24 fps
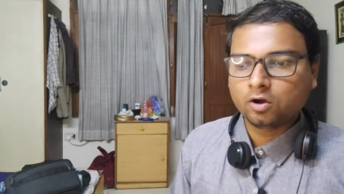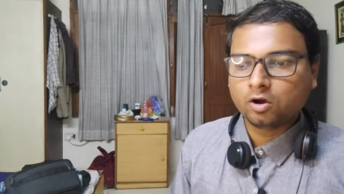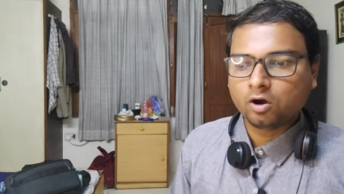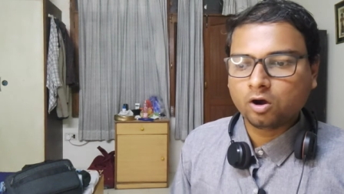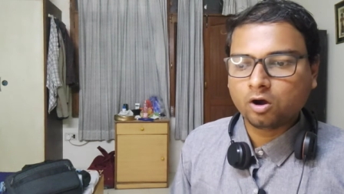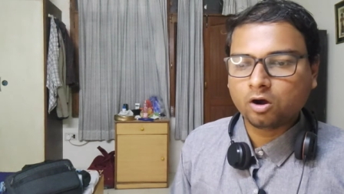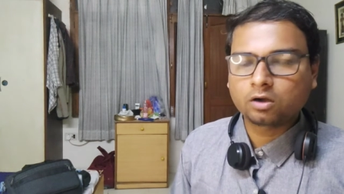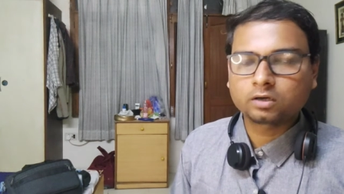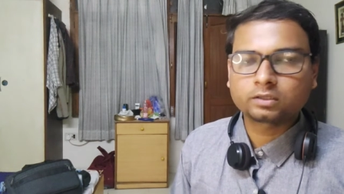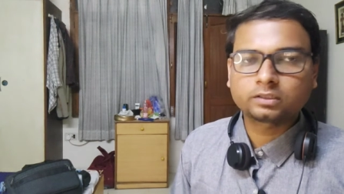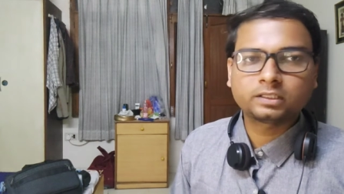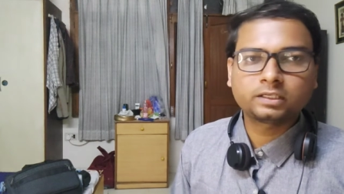
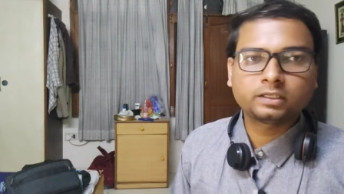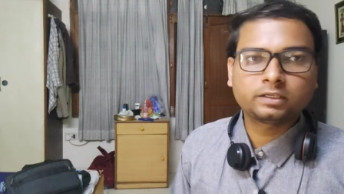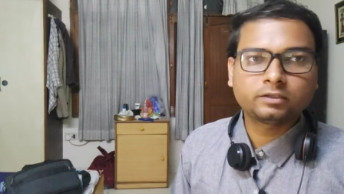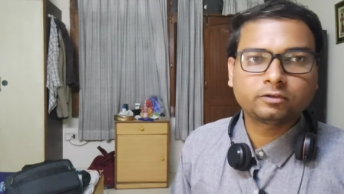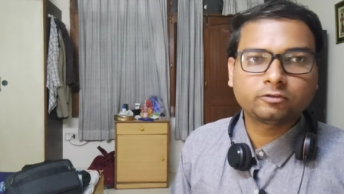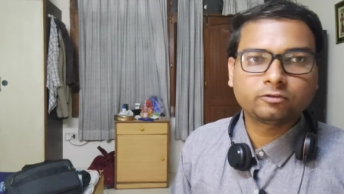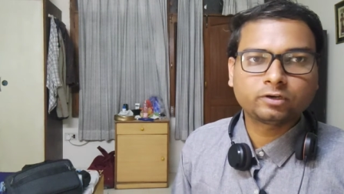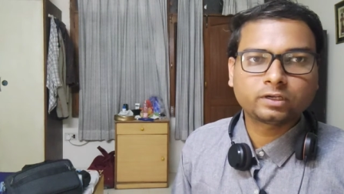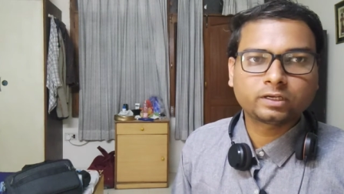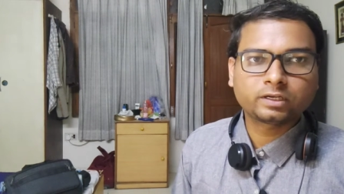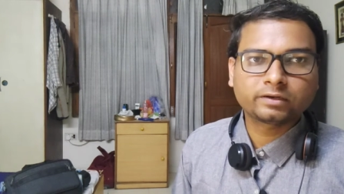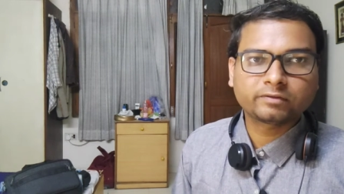or the
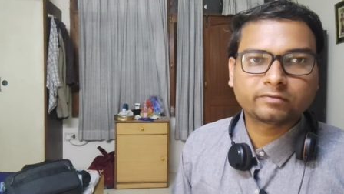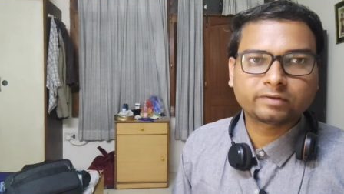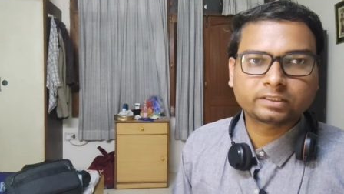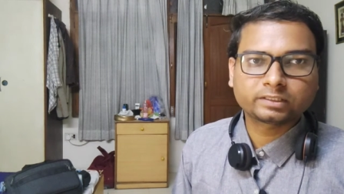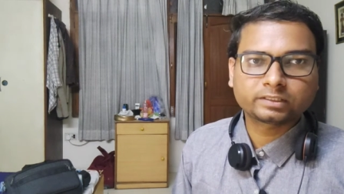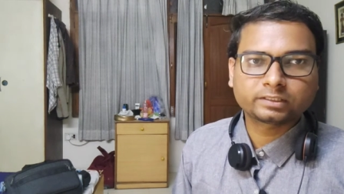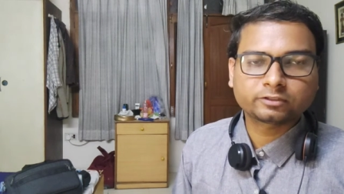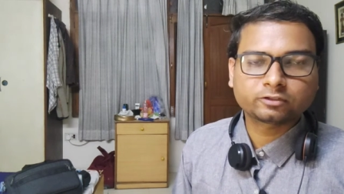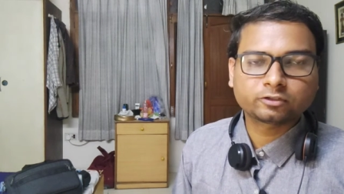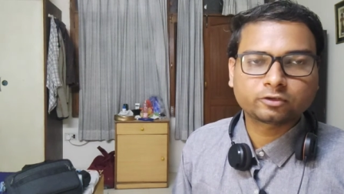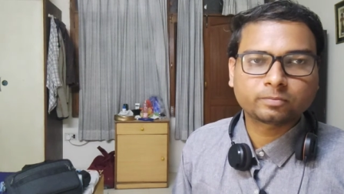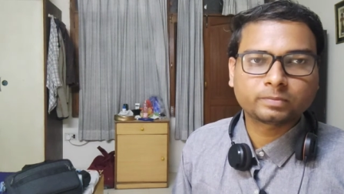newer
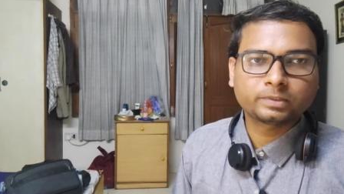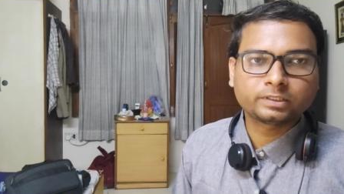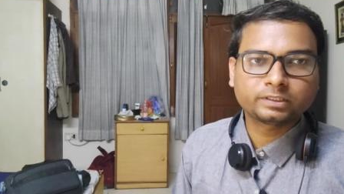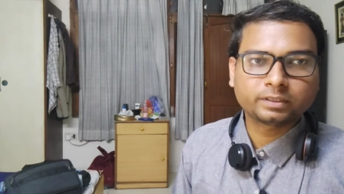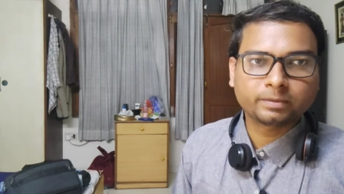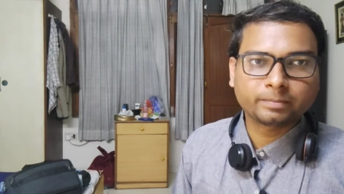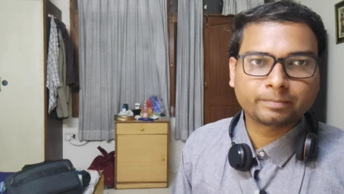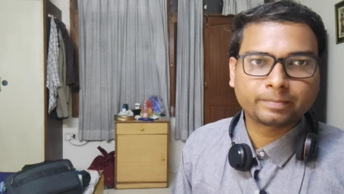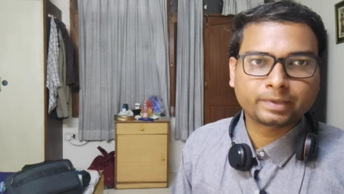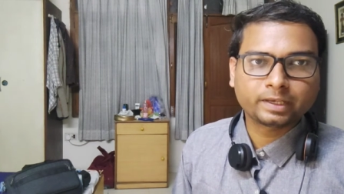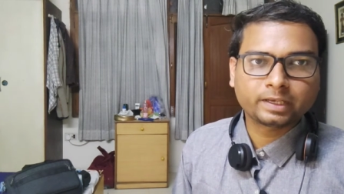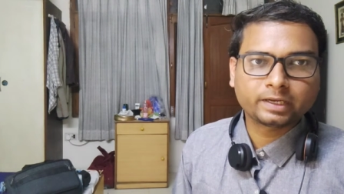investor should be
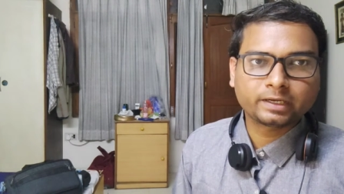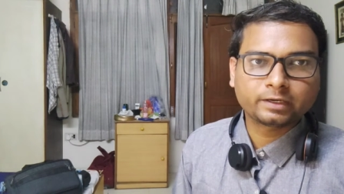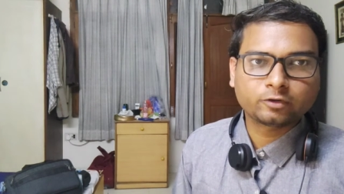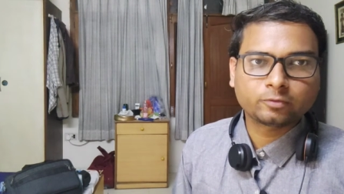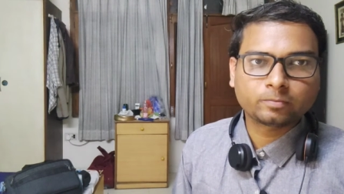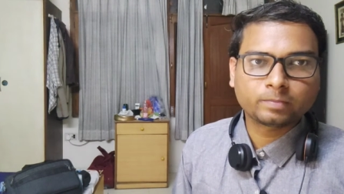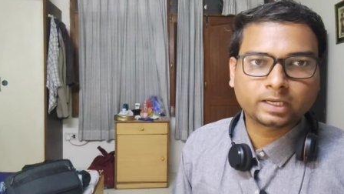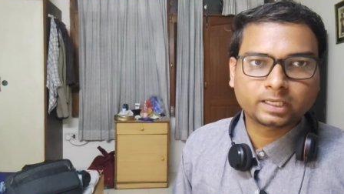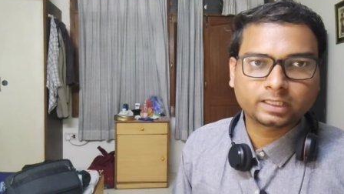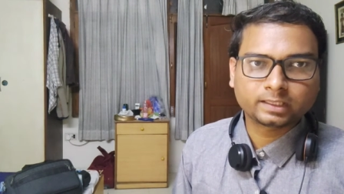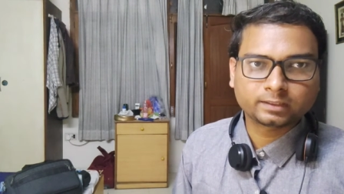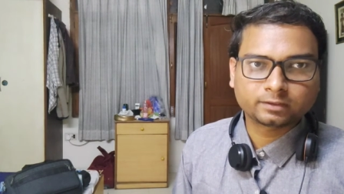jumping in to
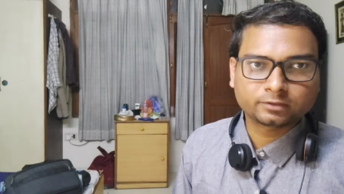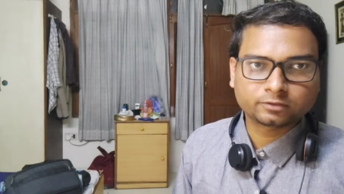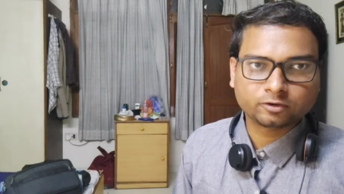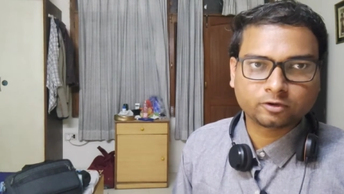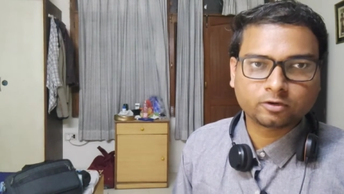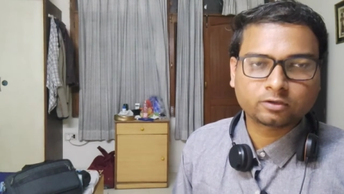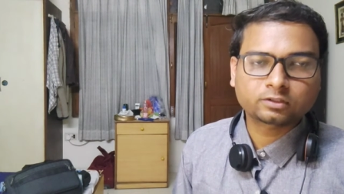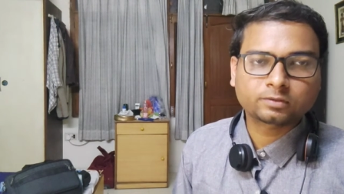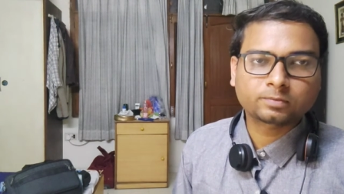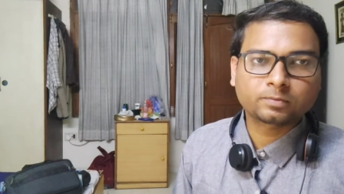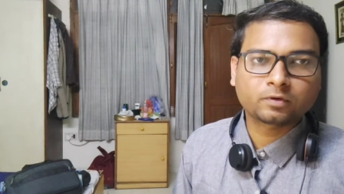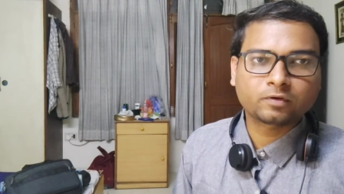buy the
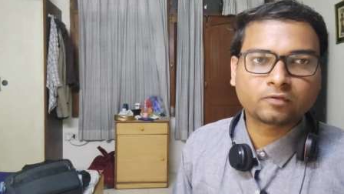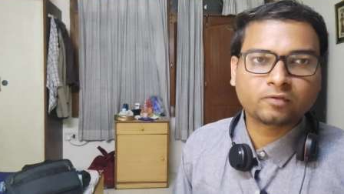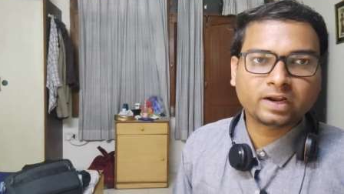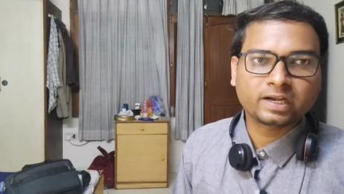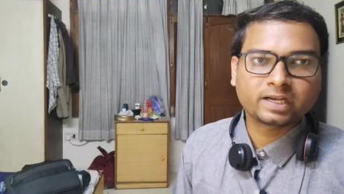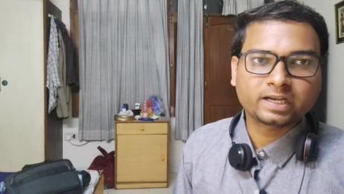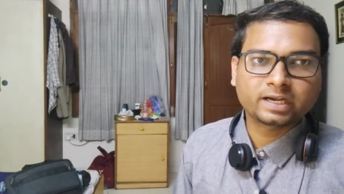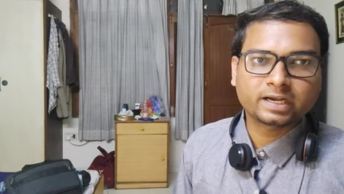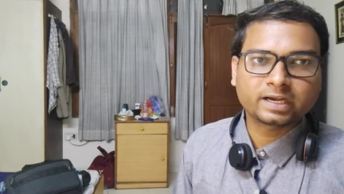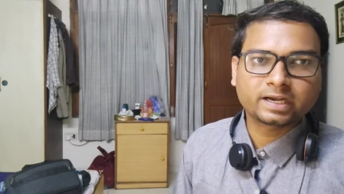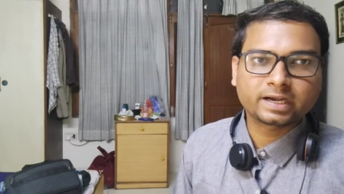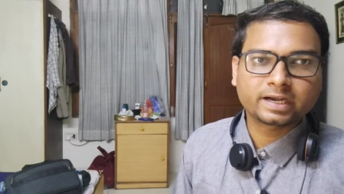stocks
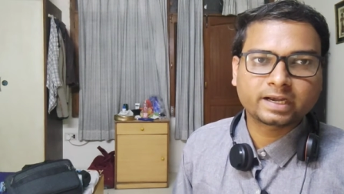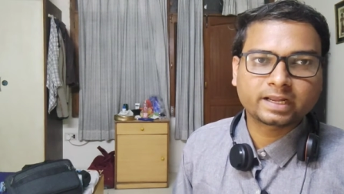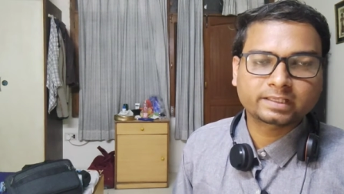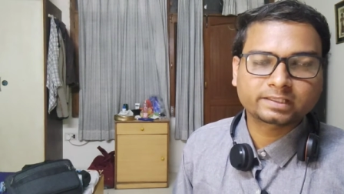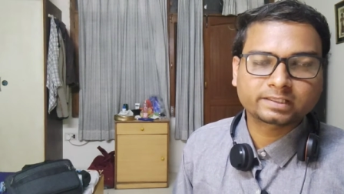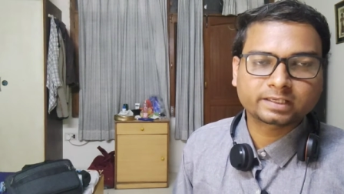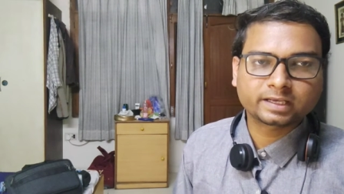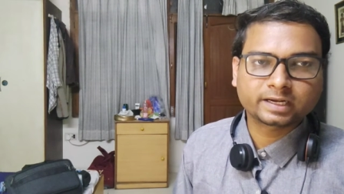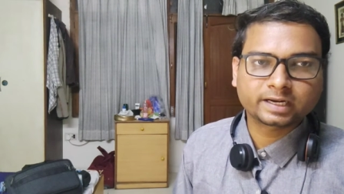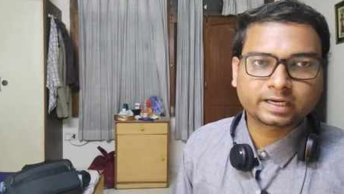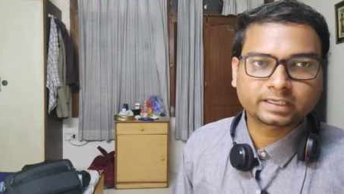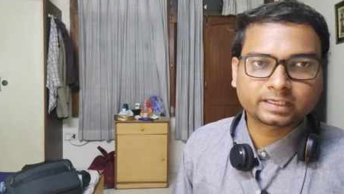provided it
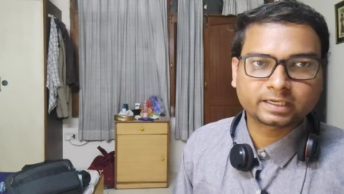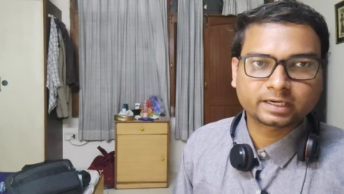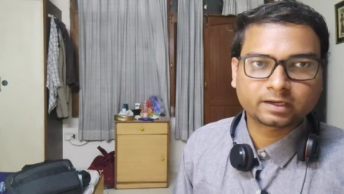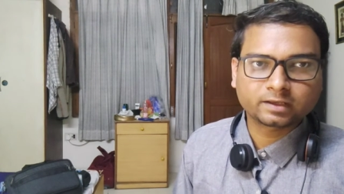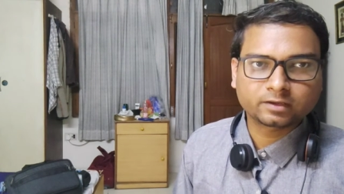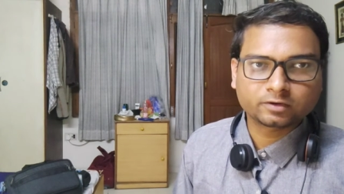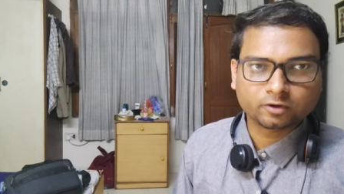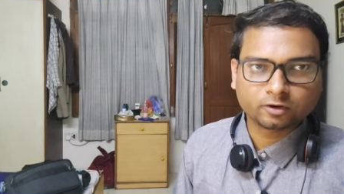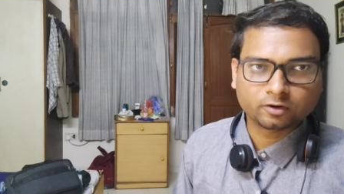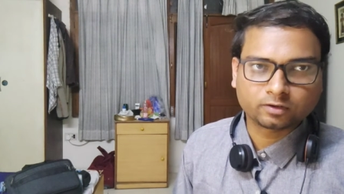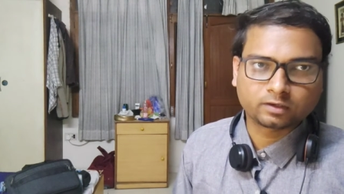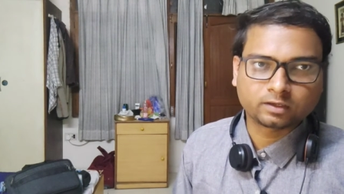has corrected
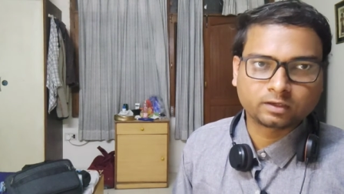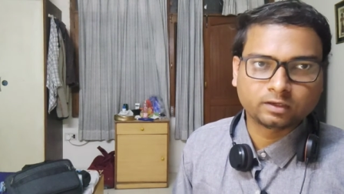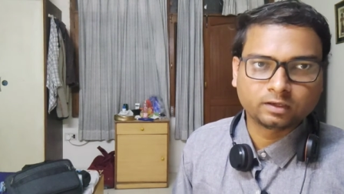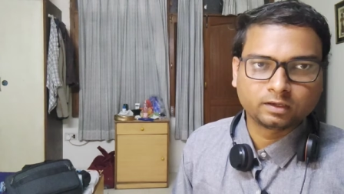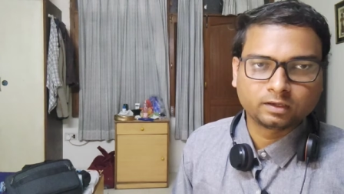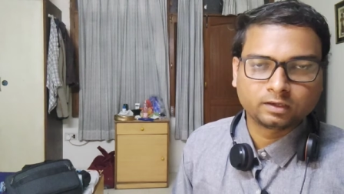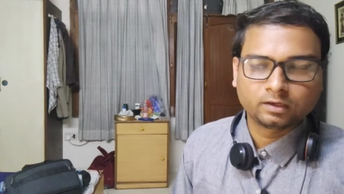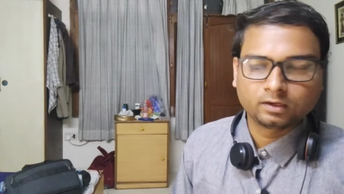a lot.